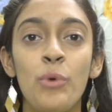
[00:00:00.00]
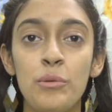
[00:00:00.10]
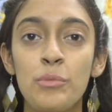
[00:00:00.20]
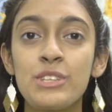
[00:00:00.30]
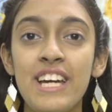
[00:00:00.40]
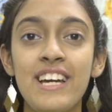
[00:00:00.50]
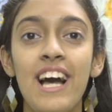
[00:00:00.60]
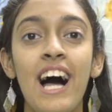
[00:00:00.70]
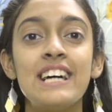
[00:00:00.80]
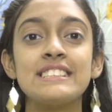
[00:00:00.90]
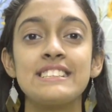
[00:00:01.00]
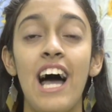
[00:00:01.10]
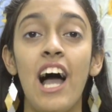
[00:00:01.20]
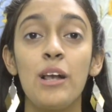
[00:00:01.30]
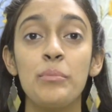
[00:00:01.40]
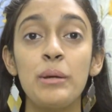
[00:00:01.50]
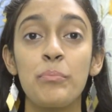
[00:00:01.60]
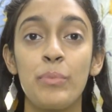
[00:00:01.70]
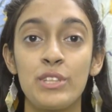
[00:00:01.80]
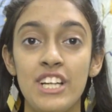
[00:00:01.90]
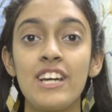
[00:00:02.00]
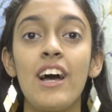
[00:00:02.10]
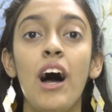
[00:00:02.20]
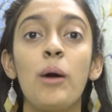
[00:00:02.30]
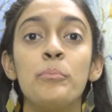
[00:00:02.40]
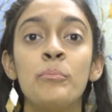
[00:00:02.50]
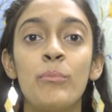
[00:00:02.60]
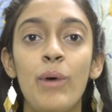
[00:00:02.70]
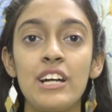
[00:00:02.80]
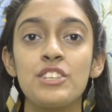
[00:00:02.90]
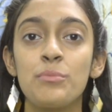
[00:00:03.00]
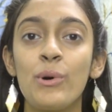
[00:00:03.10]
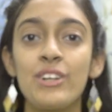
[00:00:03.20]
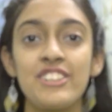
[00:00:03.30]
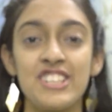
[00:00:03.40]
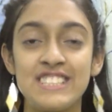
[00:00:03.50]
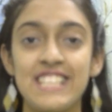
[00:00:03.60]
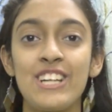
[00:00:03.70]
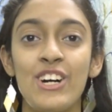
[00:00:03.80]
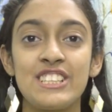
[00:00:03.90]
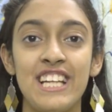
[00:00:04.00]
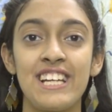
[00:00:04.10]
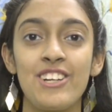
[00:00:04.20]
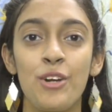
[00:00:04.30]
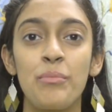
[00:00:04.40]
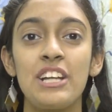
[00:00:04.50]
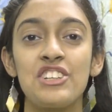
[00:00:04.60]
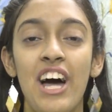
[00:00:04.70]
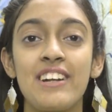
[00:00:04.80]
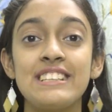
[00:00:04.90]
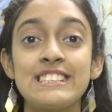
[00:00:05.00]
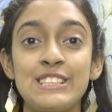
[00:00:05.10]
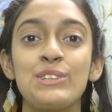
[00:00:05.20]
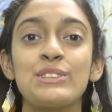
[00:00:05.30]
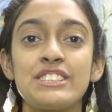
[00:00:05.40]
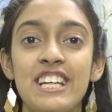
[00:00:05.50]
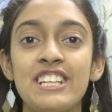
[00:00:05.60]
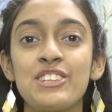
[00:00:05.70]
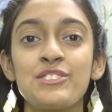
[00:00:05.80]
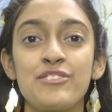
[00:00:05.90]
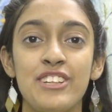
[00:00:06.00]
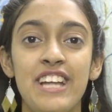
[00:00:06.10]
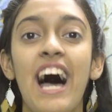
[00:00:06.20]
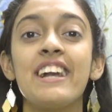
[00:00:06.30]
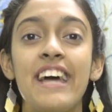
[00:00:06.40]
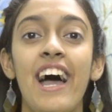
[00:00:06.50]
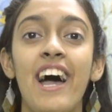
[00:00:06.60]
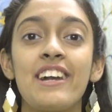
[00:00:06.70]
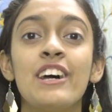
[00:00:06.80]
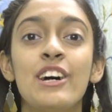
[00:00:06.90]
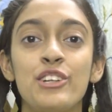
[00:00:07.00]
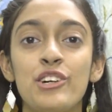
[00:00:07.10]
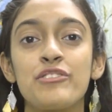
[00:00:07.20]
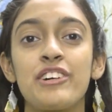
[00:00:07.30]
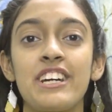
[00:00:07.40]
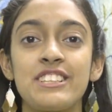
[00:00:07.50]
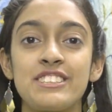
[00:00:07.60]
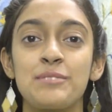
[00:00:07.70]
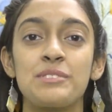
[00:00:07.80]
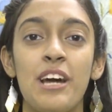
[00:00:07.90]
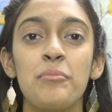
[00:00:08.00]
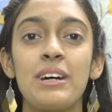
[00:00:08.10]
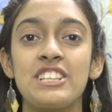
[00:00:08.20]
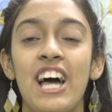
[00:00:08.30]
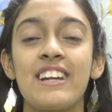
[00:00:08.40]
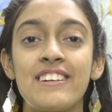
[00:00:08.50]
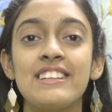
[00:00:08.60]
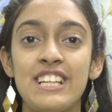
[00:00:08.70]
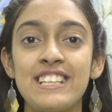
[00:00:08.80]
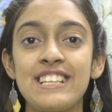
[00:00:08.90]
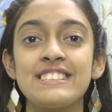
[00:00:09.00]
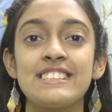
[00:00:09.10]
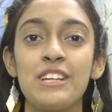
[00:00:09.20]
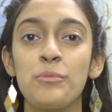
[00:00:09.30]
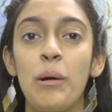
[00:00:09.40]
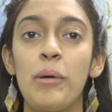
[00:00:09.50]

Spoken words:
one more thing guys, I'll be putting up much more interesting content on my channel, so stay tuned for that and don't forget to subscribe my channel. Till then, see you, bye